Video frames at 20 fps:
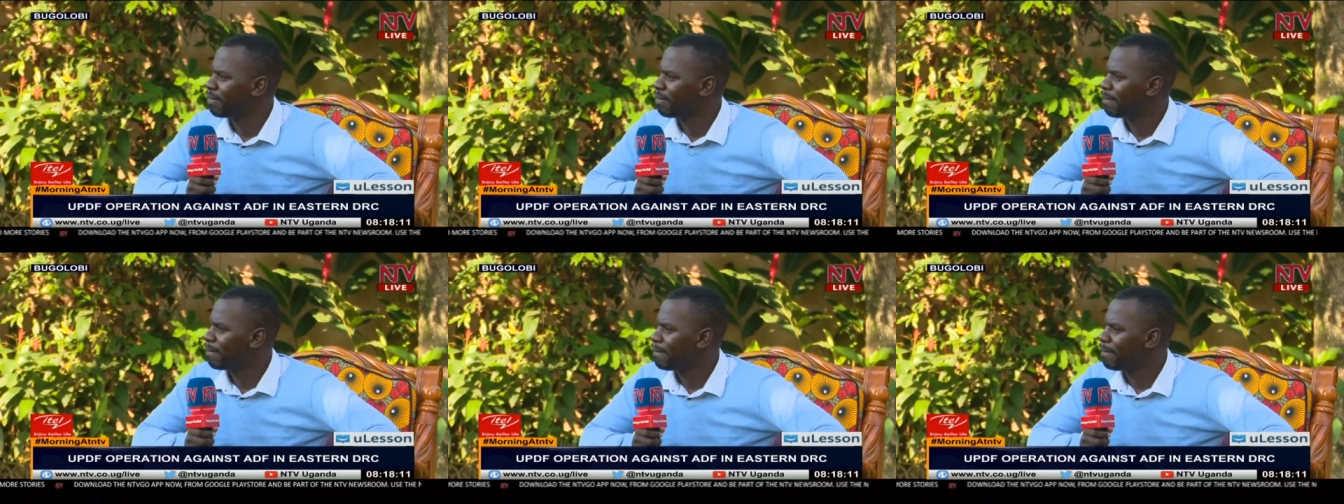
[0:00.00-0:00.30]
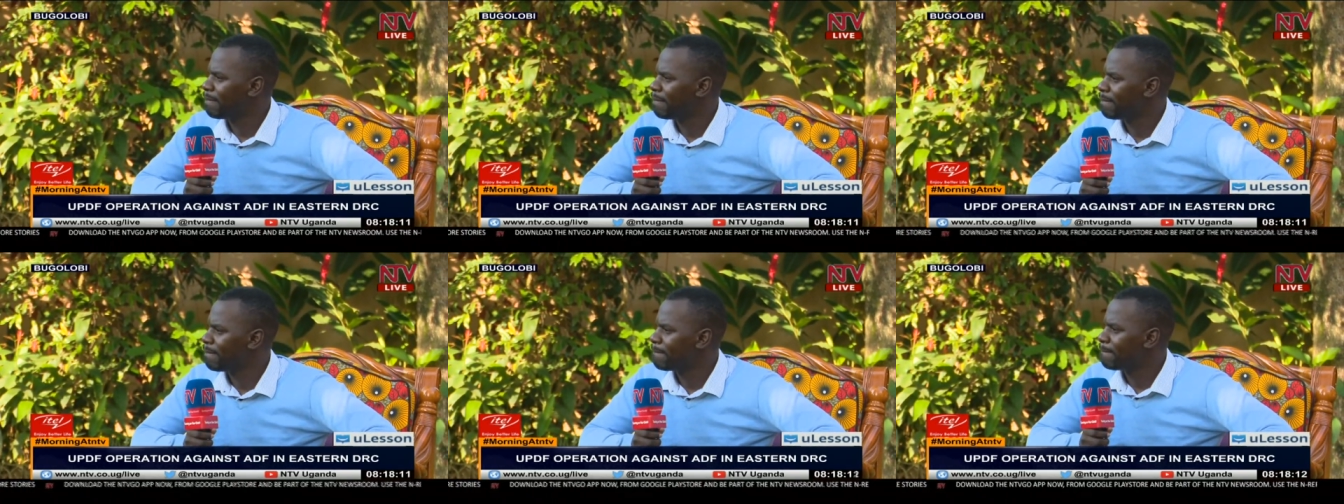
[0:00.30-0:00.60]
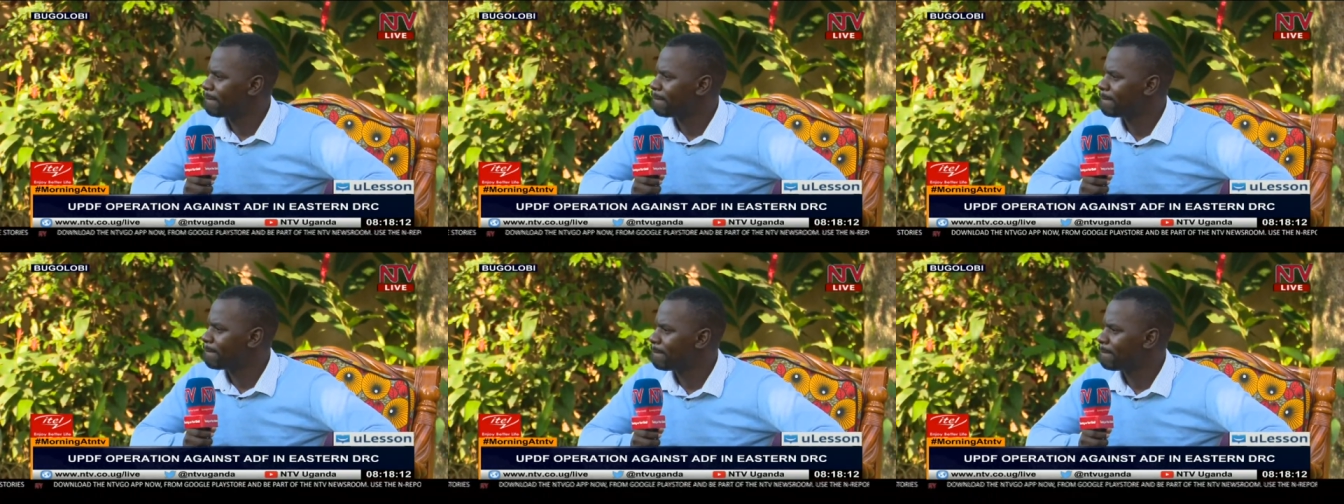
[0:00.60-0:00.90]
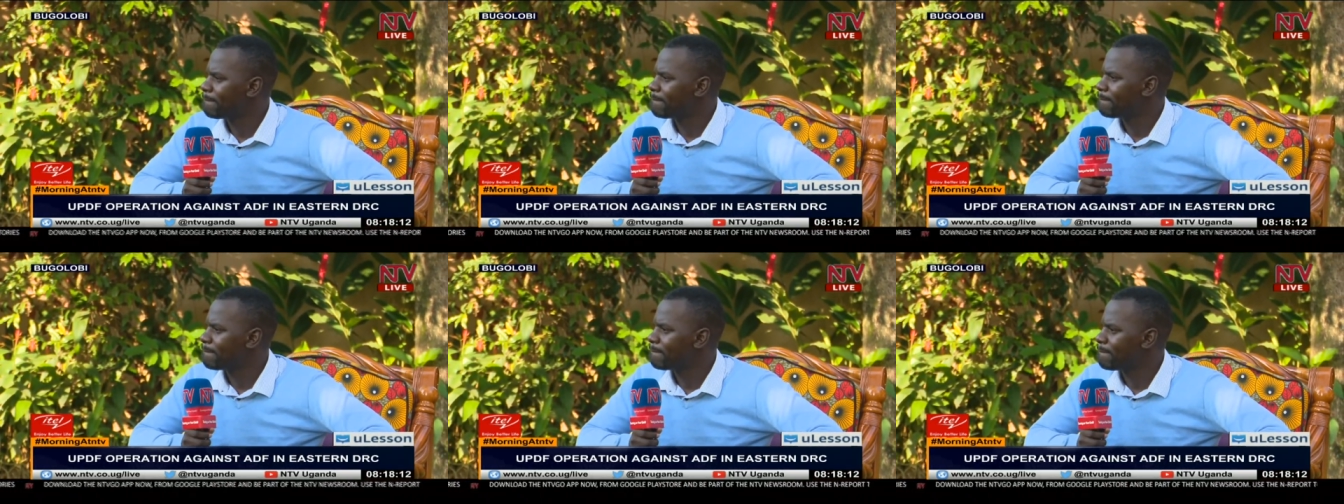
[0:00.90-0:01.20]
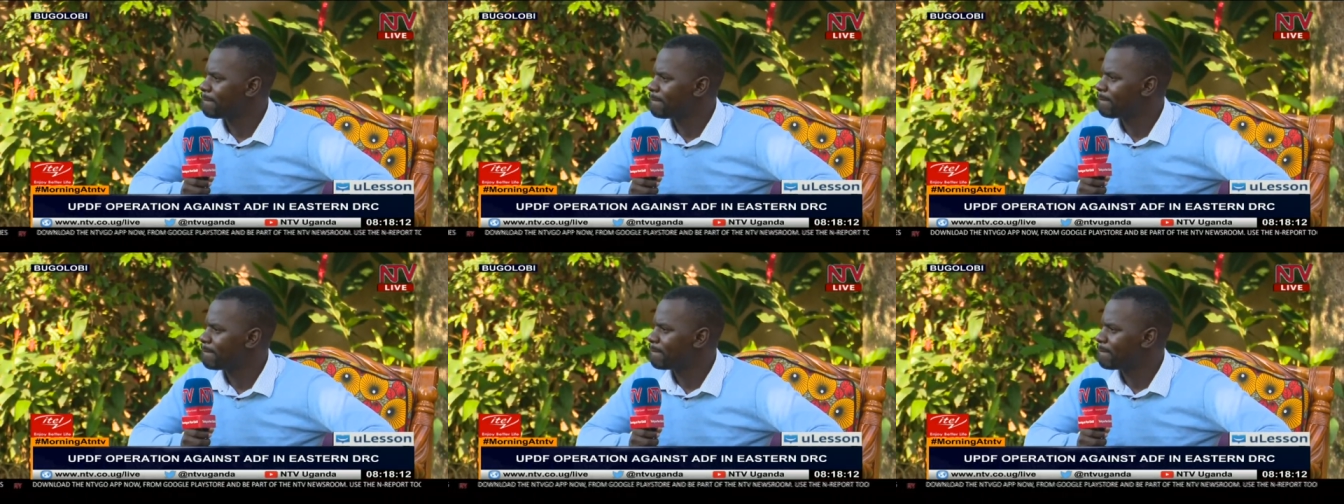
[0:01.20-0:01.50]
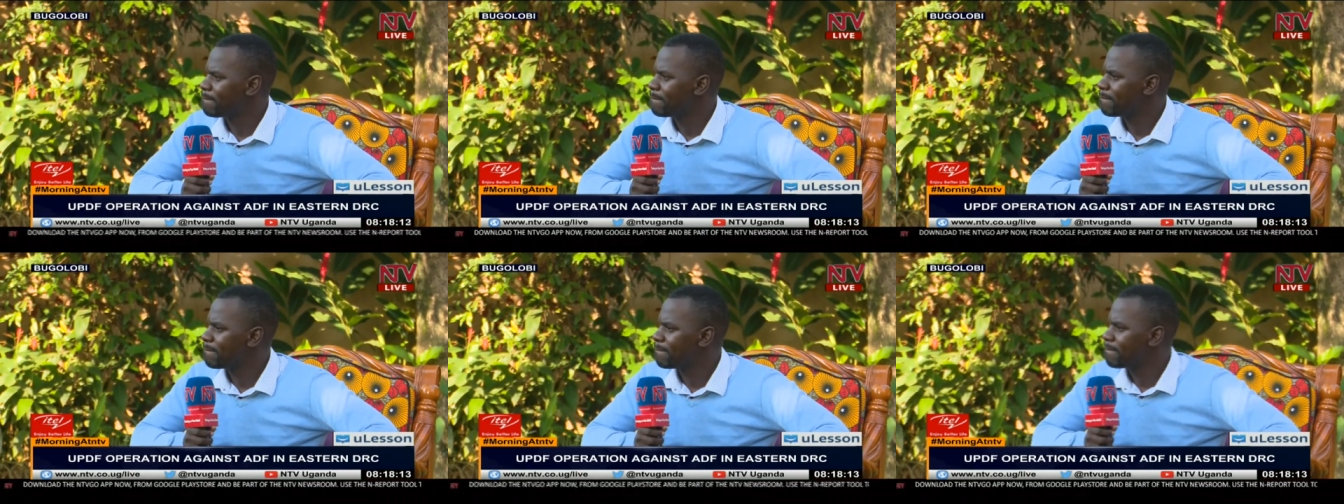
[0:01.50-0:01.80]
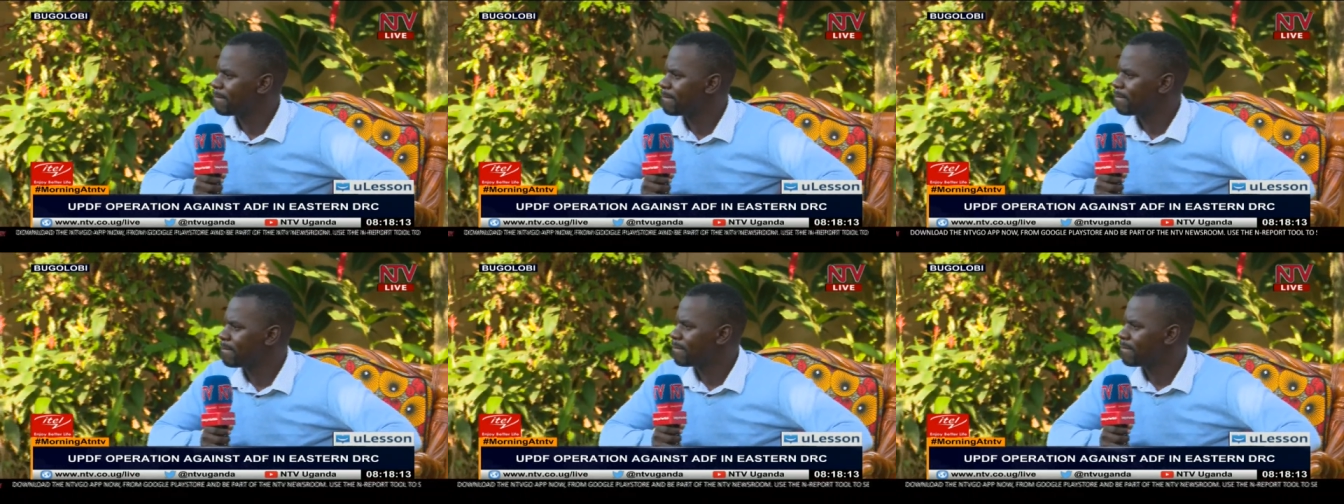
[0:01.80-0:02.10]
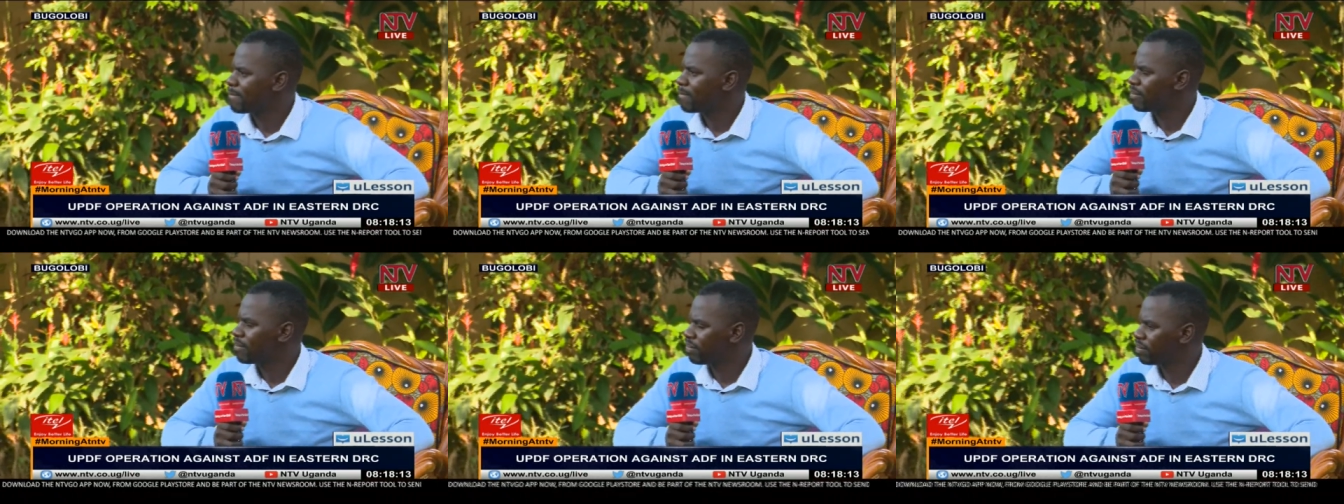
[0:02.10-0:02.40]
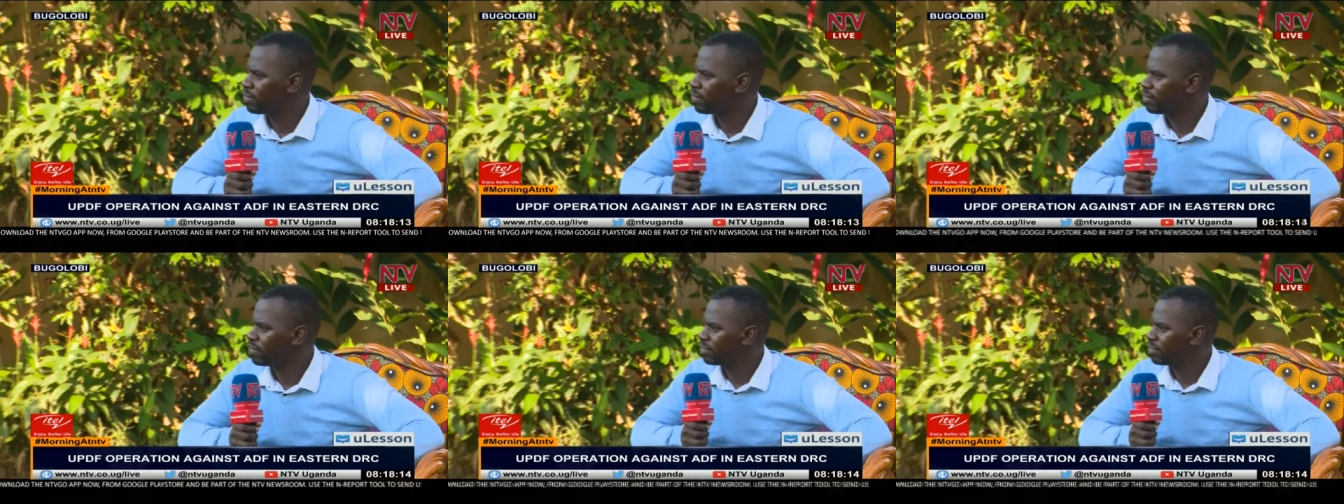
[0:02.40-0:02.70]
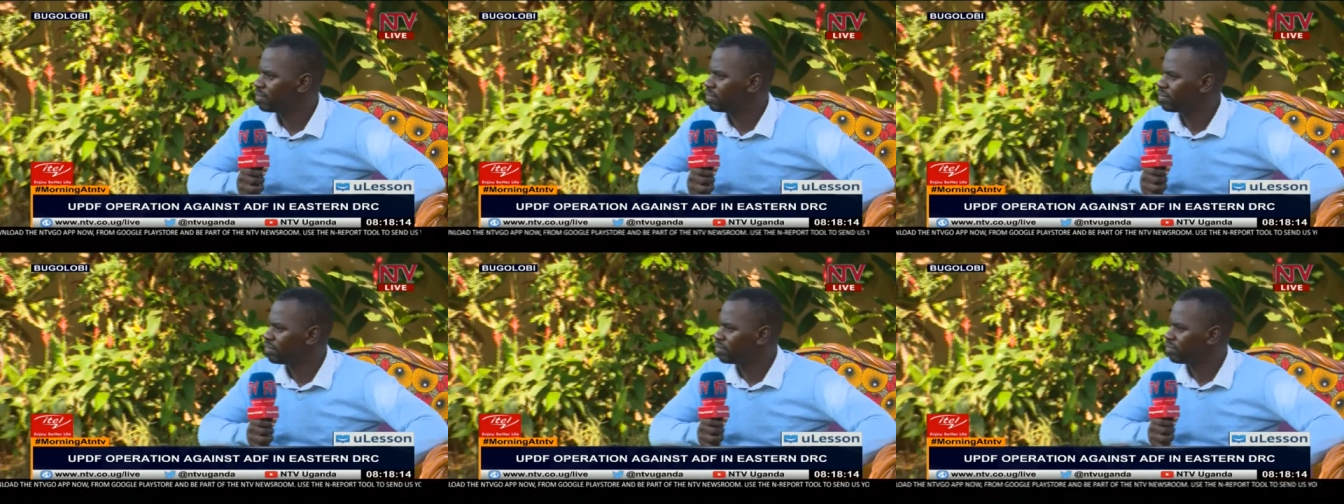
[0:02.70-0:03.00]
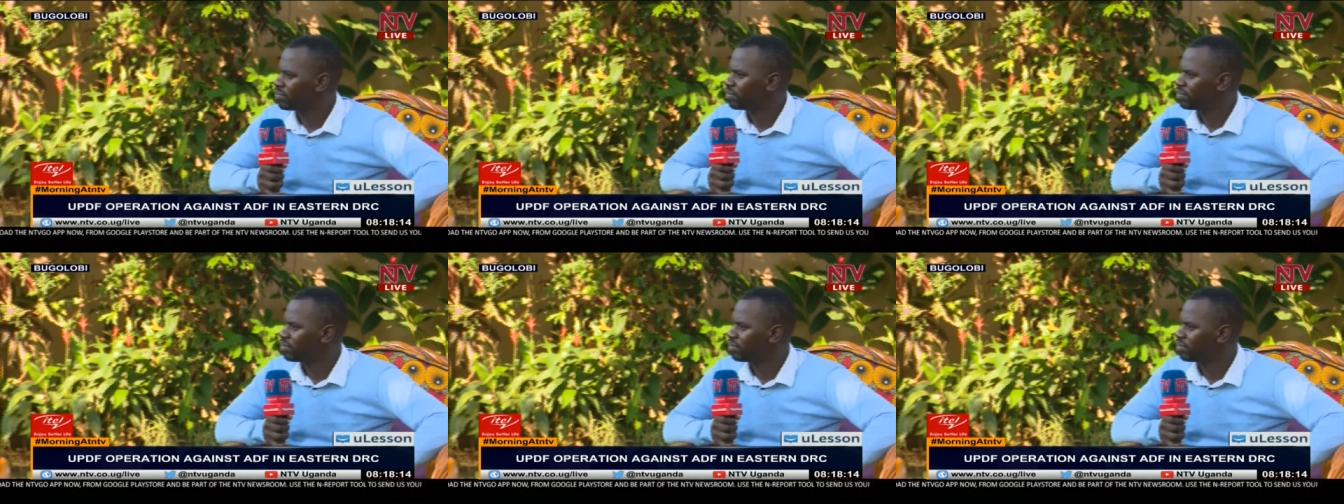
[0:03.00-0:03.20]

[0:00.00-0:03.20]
On the military side, the, the U P D F have been